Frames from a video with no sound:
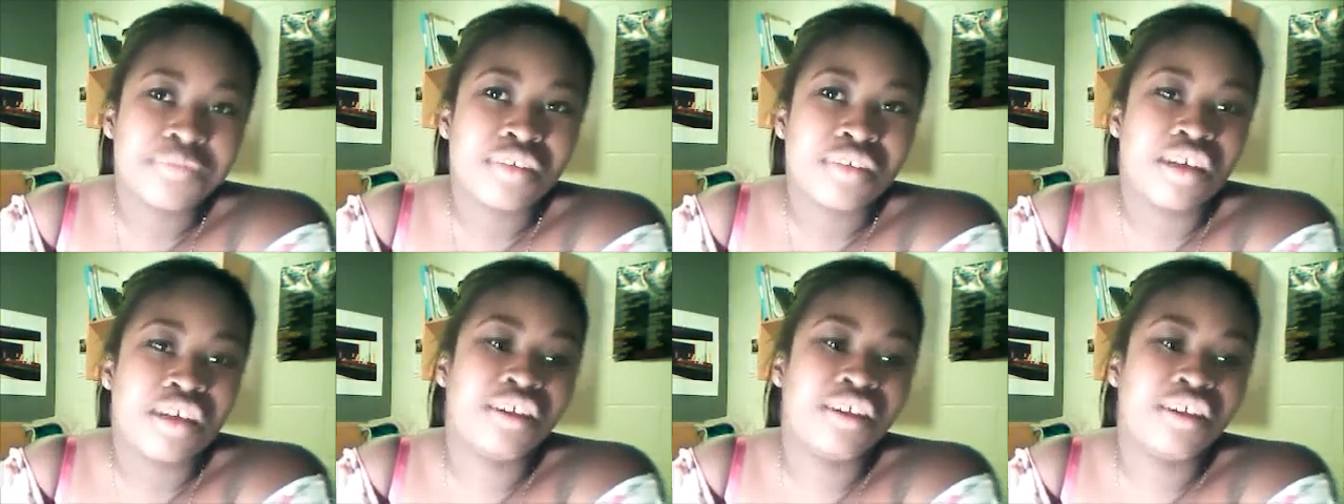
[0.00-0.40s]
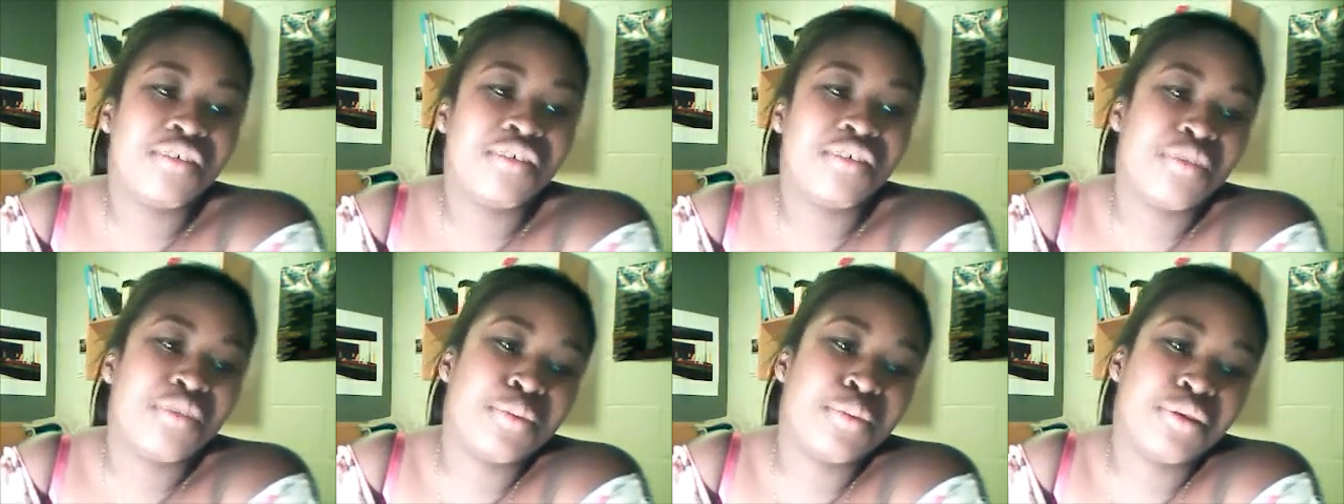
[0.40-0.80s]
And
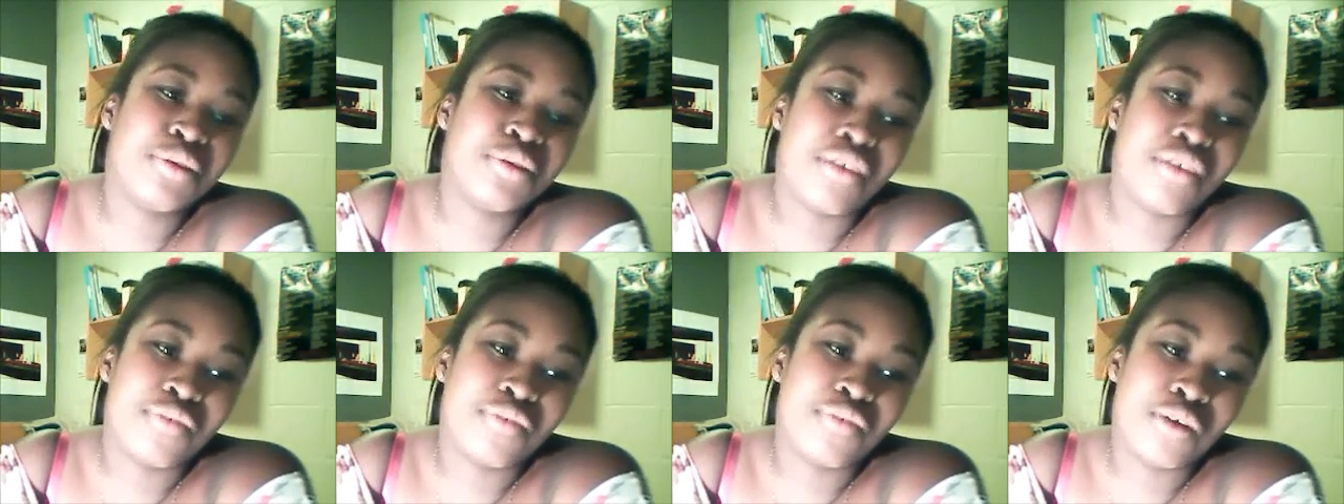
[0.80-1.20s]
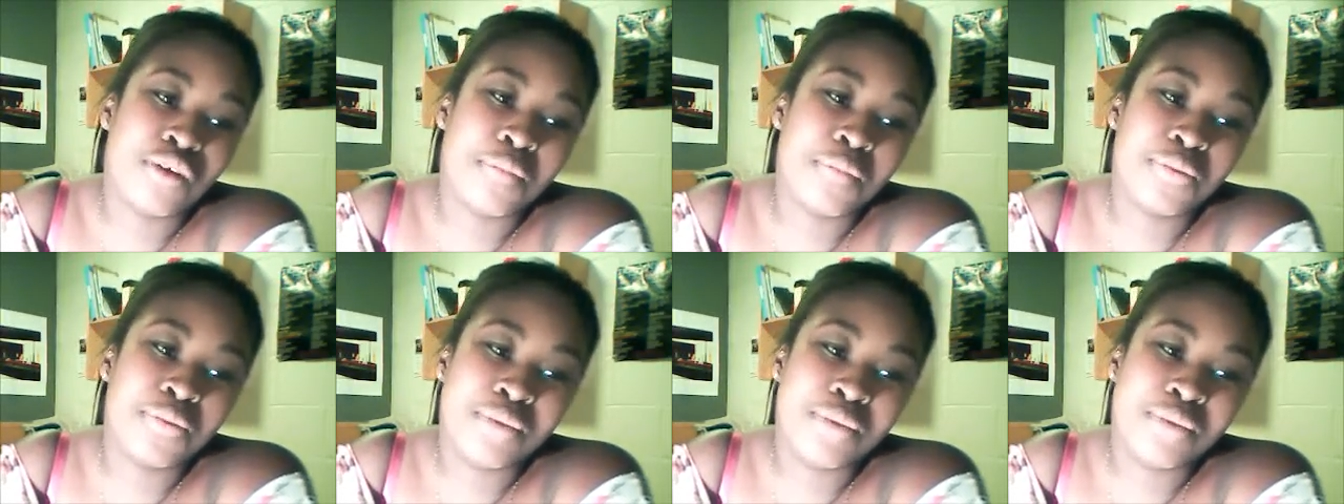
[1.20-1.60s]
hopefully, I'll be doing that for a
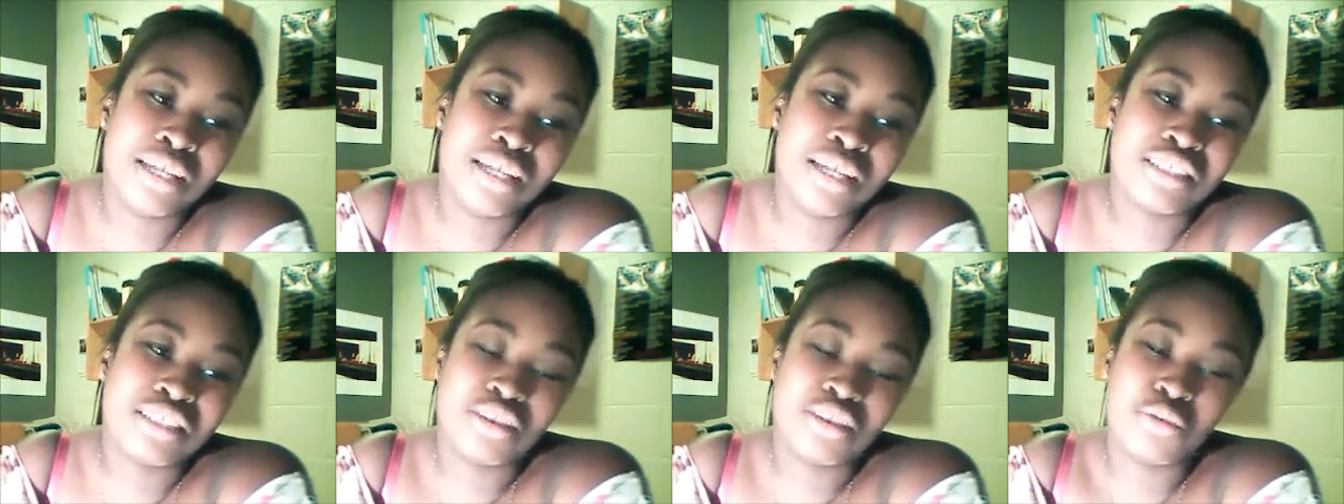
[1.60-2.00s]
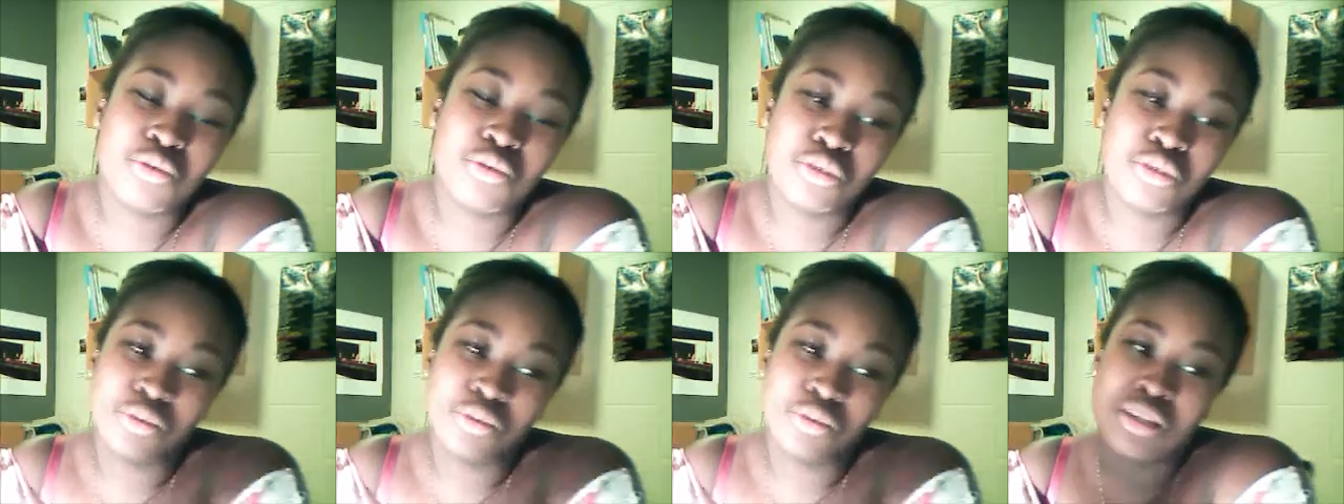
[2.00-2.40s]
couple of weeks, all
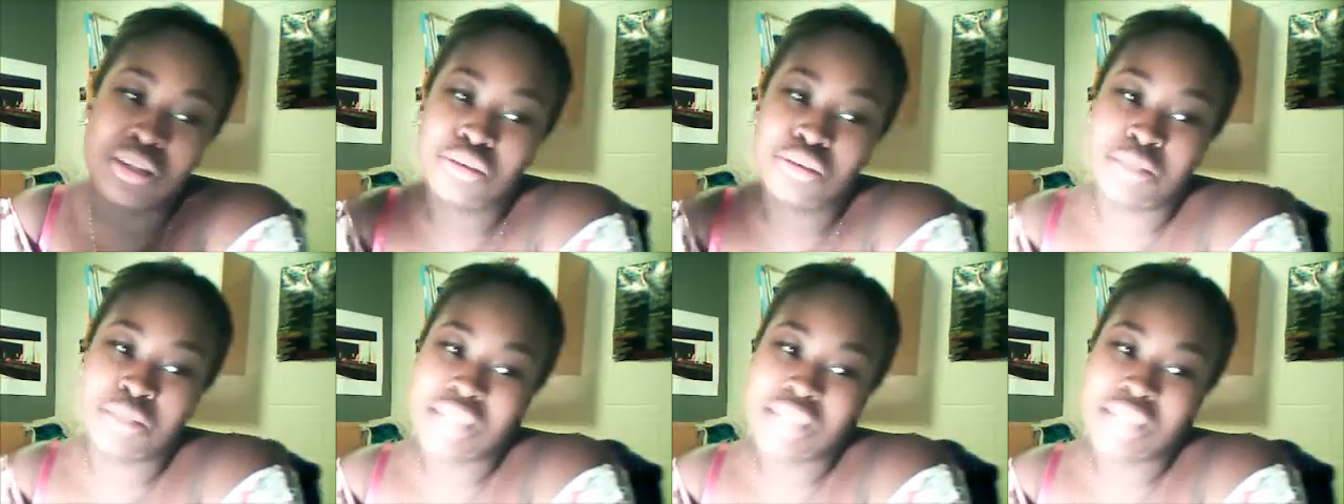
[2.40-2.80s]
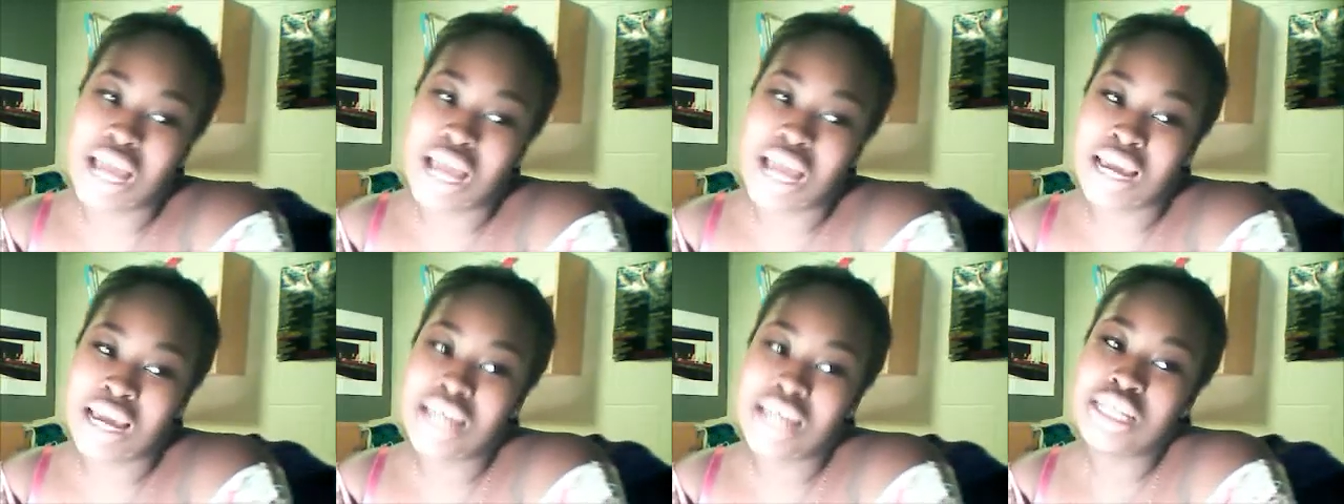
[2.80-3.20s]
the way through
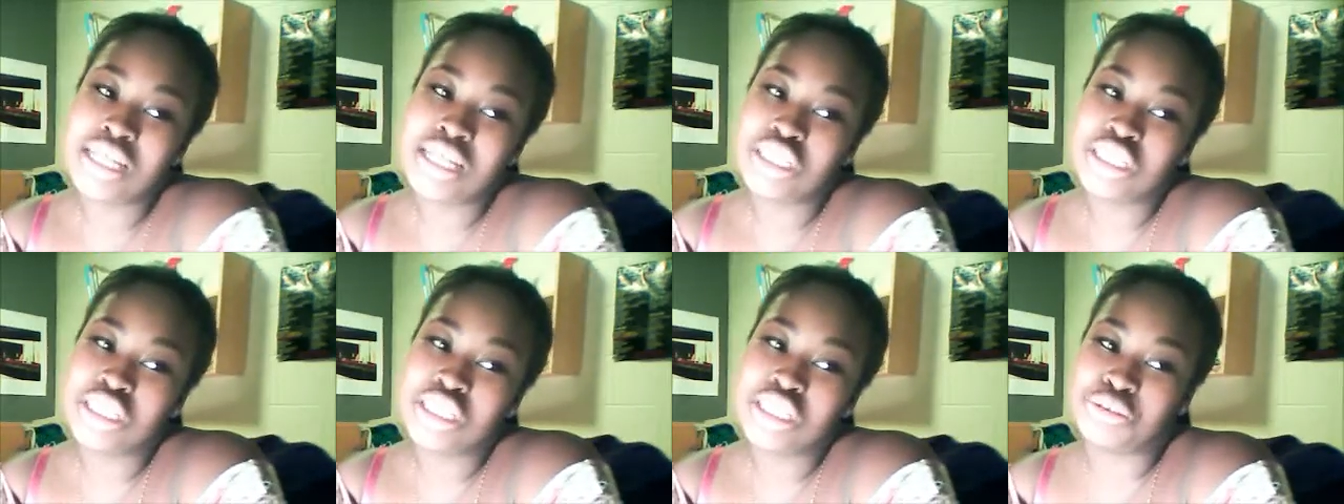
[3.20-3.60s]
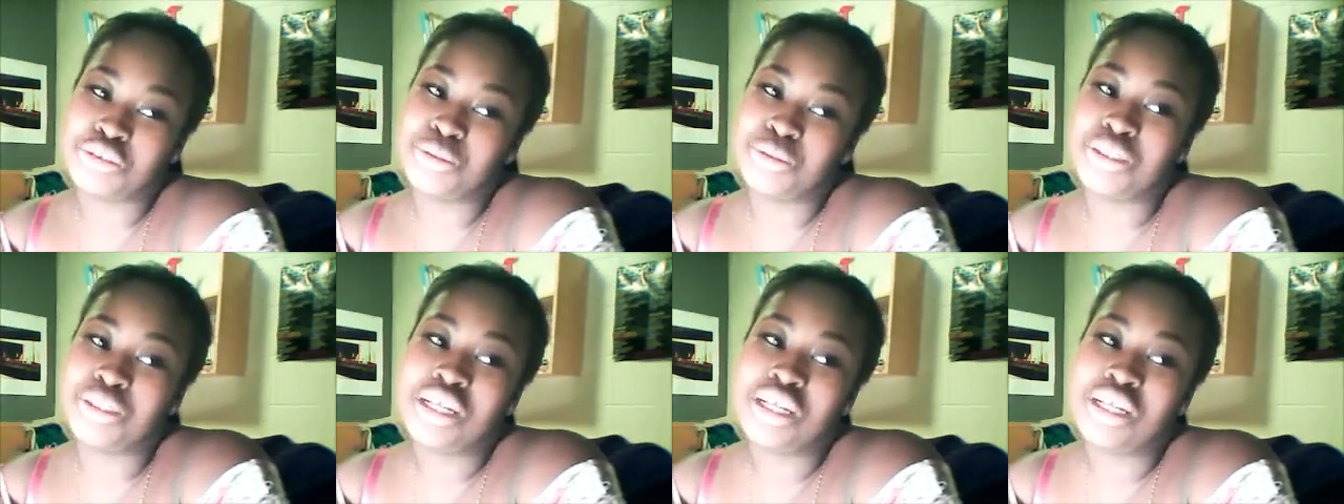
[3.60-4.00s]
attack,
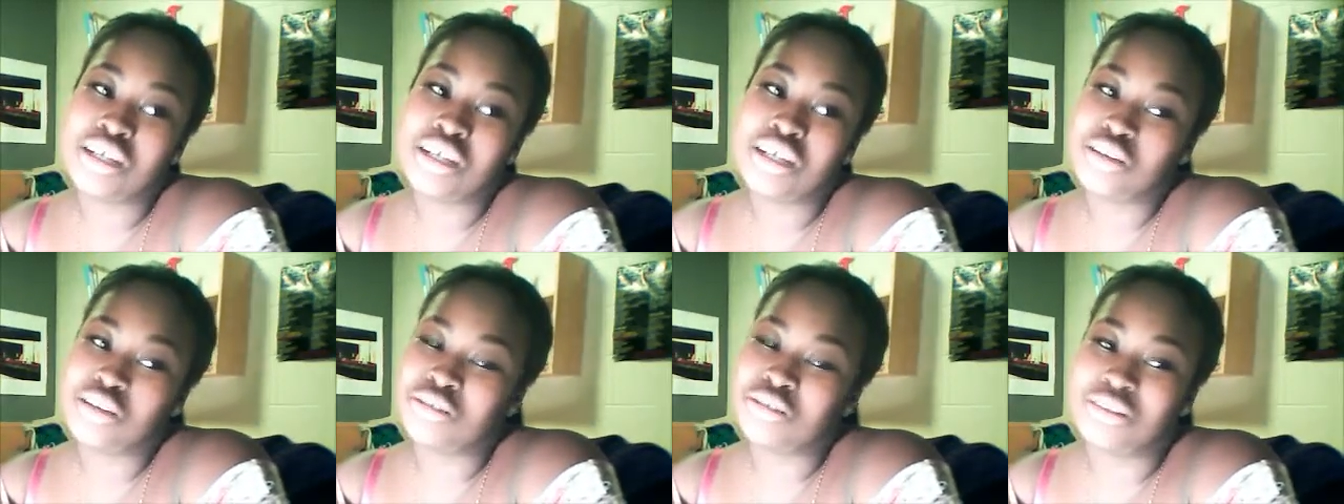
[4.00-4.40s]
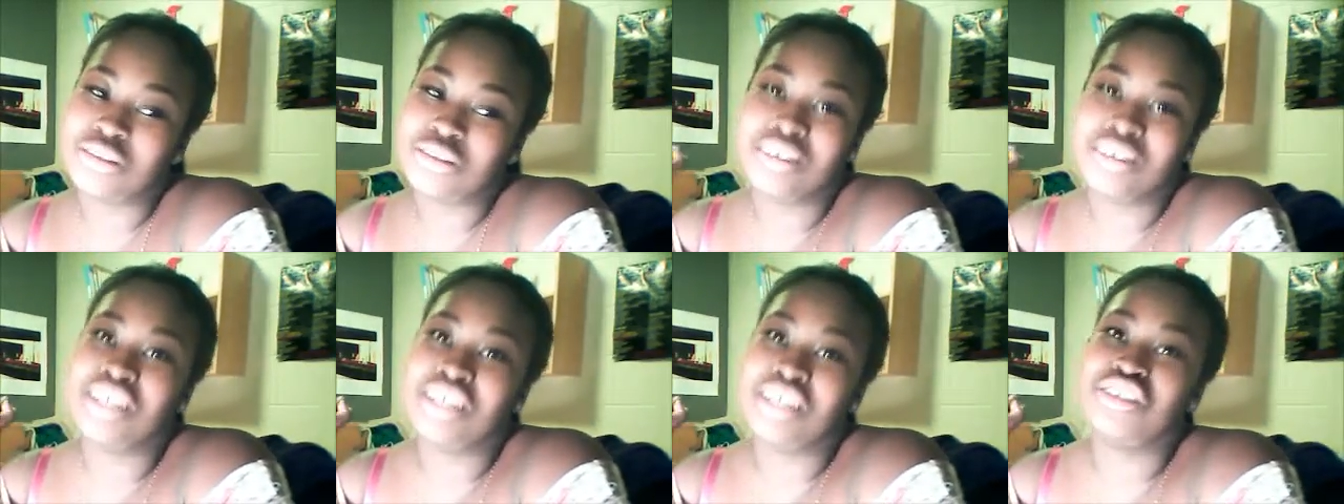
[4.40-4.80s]
cruise,
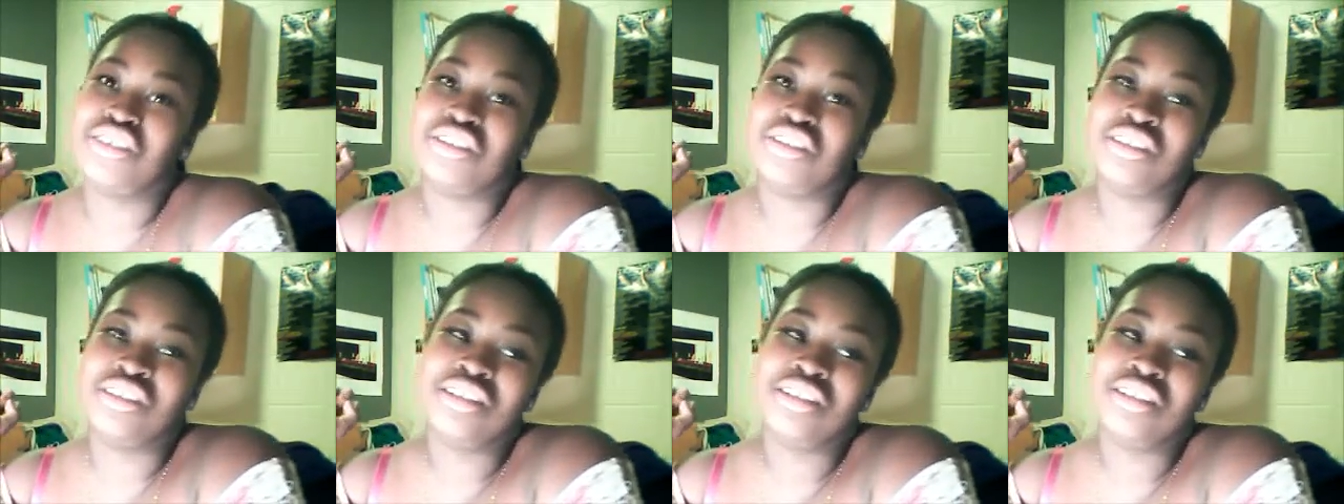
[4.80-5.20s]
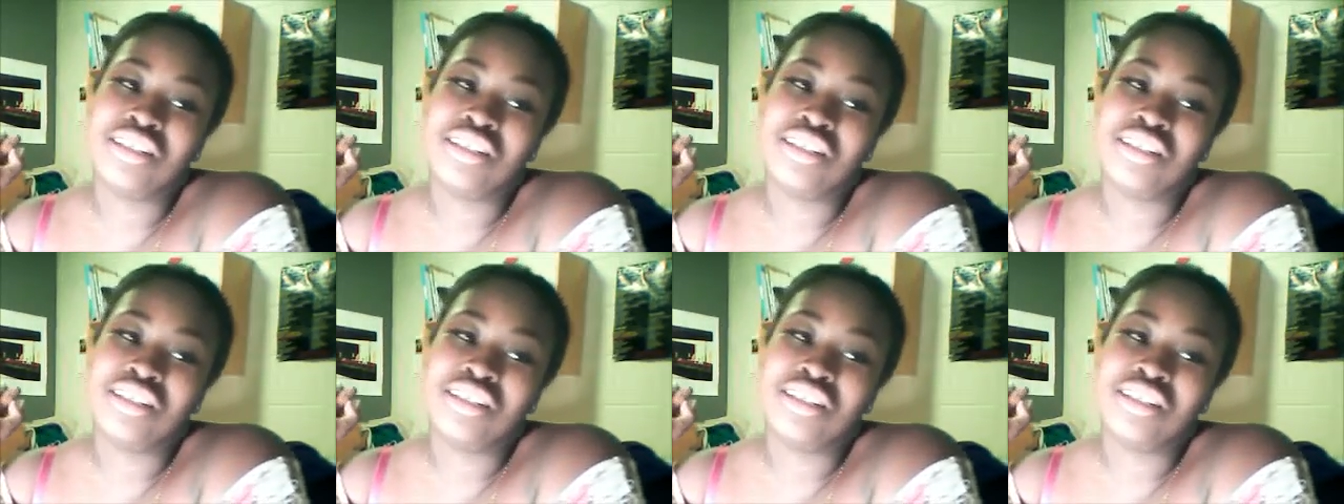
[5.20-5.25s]
consolidation,